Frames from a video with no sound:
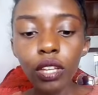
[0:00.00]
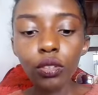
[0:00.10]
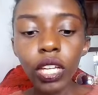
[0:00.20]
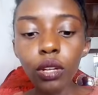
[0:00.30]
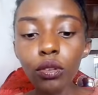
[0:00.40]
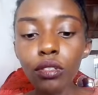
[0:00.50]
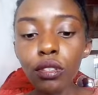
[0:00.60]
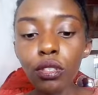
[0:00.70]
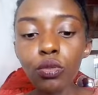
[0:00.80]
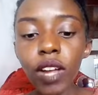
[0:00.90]
you can
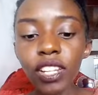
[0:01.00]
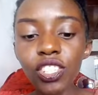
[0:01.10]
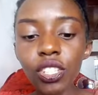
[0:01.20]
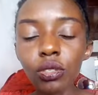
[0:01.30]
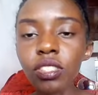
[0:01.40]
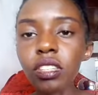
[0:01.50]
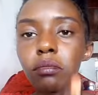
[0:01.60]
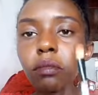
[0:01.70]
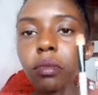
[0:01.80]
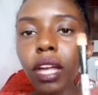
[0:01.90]
also swatch using
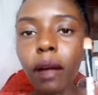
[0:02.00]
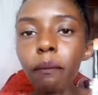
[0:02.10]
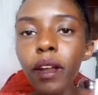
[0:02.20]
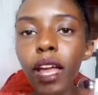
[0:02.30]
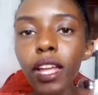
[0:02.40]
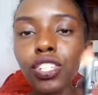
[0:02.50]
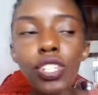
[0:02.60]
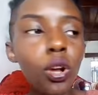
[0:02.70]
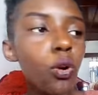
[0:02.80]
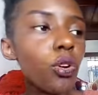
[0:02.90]
maybe a brush
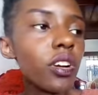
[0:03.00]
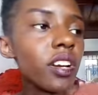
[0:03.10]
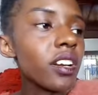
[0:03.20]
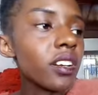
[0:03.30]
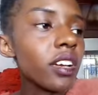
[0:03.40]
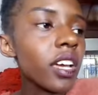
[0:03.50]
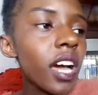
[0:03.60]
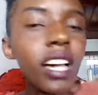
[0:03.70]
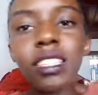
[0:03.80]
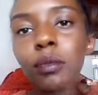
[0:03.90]
or
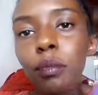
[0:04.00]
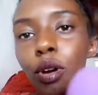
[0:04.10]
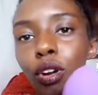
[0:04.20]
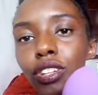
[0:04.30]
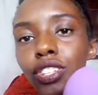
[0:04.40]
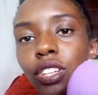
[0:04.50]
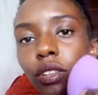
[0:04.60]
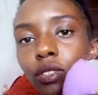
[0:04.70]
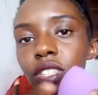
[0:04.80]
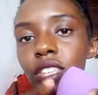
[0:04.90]
a sponge.
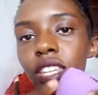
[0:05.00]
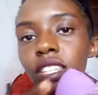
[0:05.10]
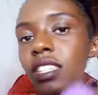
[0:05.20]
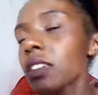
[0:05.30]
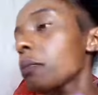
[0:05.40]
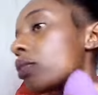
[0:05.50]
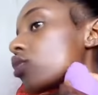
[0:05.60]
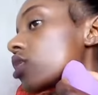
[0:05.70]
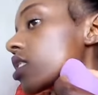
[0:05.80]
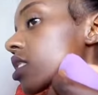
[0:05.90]
Using the tip, you
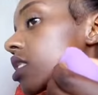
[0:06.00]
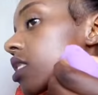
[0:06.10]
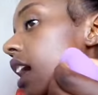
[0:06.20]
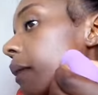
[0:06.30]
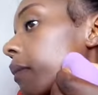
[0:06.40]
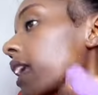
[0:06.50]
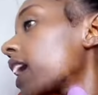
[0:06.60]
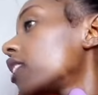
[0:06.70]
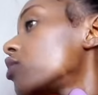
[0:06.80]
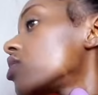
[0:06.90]
just
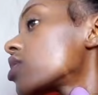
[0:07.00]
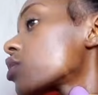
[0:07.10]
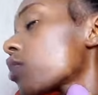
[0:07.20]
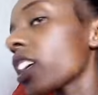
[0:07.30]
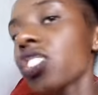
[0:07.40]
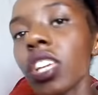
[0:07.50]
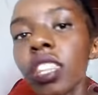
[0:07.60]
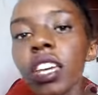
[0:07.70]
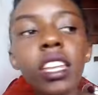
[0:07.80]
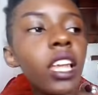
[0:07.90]
apply, you just swatch, and
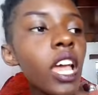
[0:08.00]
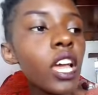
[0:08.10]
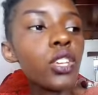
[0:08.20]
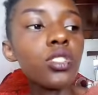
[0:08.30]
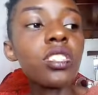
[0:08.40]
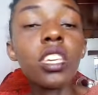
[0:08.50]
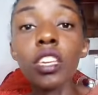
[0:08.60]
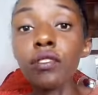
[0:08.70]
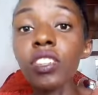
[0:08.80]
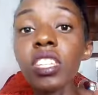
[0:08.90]
then you see
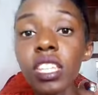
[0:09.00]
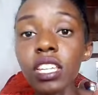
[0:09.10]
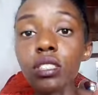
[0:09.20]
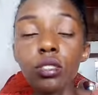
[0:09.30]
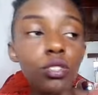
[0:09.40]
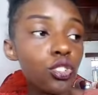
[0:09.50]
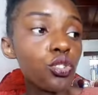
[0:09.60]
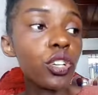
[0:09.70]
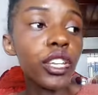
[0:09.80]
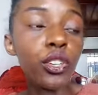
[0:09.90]
if it is
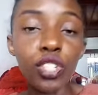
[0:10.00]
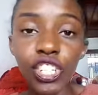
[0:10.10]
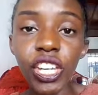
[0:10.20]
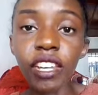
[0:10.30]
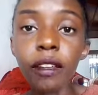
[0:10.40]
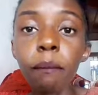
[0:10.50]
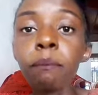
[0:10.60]
truly your shade.